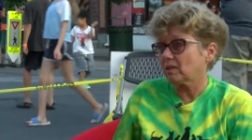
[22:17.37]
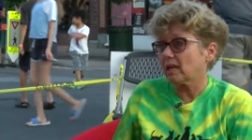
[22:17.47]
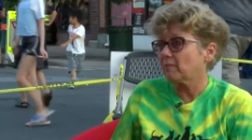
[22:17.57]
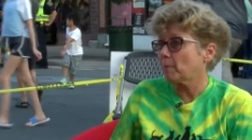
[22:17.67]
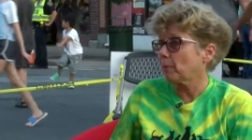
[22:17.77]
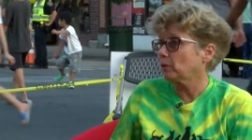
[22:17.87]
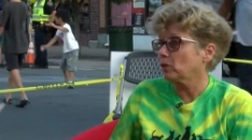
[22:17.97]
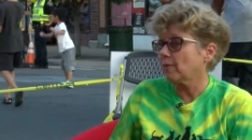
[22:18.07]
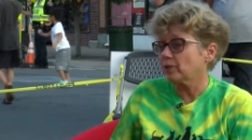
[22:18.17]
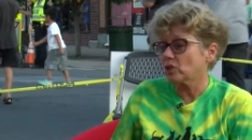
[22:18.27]
They were pulled
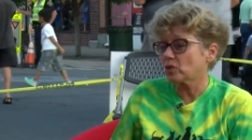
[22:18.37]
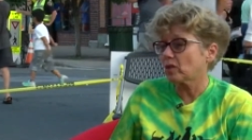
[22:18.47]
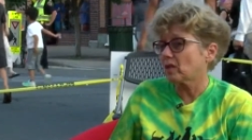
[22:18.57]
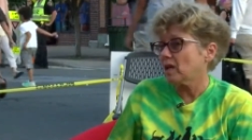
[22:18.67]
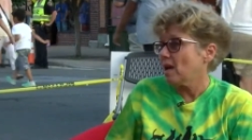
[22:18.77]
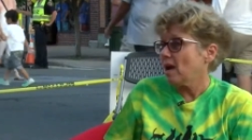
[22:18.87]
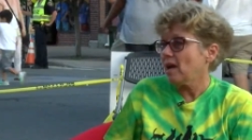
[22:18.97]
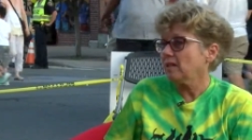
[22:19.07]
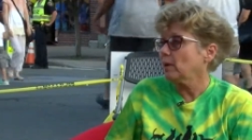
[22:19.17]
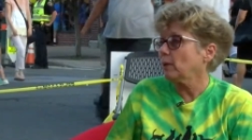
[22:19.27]
off the street
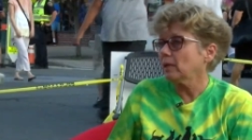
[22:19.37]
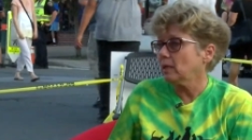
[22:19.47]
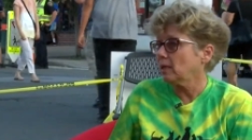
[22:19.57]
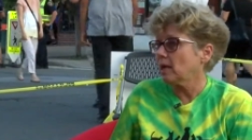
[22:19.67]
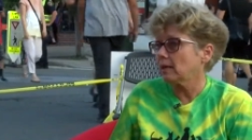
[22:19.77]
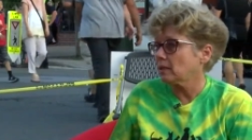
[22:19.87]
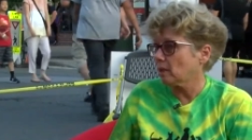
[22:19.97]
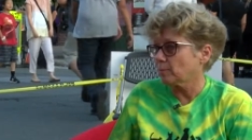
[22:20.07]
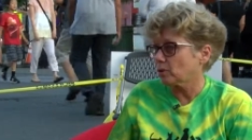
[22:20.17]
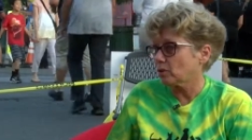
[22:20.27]
and they were eating out of
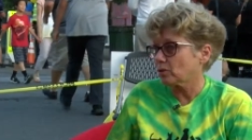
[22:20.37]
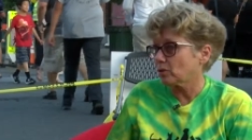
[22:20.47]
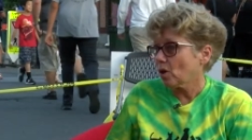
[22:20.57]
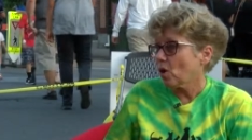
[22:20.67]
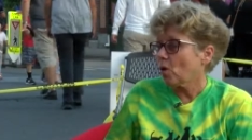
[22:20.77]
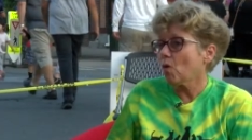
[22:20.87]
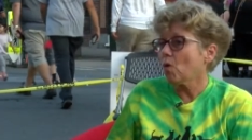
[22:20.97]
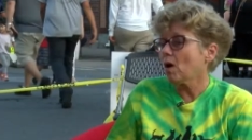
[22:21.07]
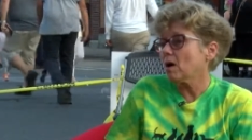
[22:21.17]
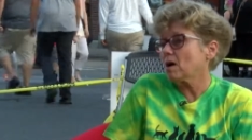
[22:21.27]
dumpsters,
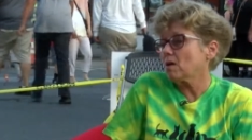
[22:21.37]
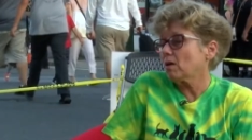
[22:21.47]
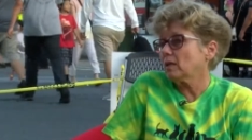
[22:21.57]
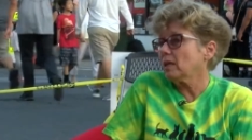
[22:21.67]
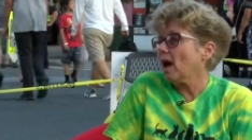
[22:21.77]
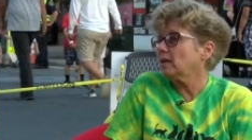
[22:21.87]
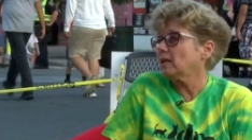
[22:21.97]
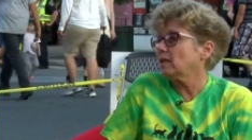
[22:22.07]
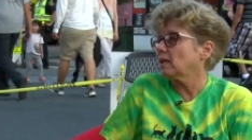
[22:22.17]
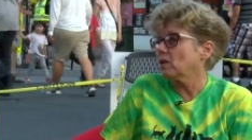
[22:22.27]
or not
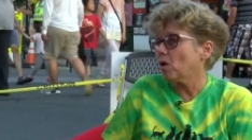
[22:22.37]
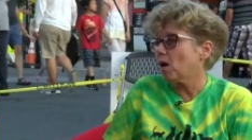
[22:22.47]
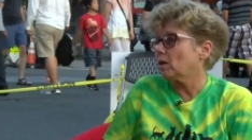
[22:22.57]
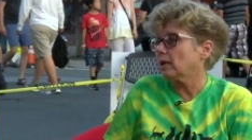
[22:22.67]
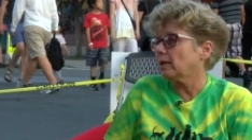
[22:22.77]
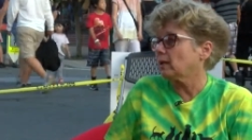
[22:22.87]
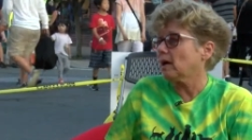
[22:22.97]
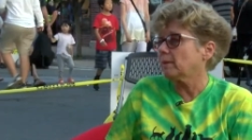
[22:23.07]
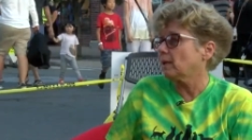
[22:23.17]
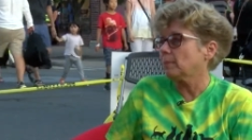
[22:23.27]
eating at all and
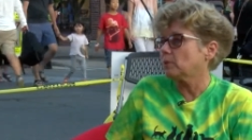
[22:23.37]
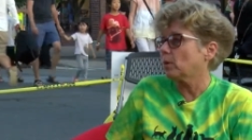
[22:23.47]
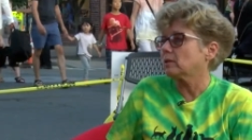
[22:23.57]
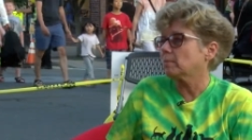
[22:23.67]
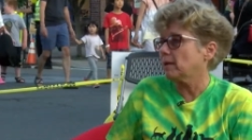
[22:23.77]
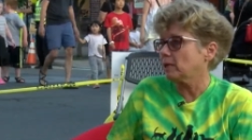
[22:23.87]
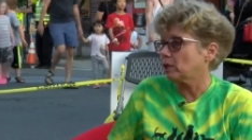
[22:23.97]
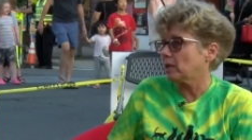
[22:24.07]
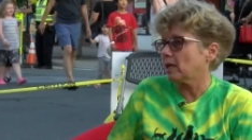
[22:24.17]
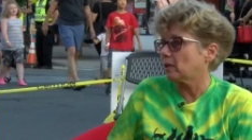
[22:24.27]
coming up to us
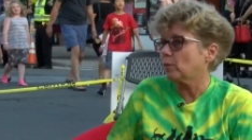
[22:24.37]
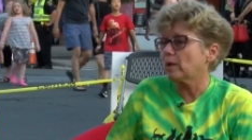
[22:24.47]
emaciated.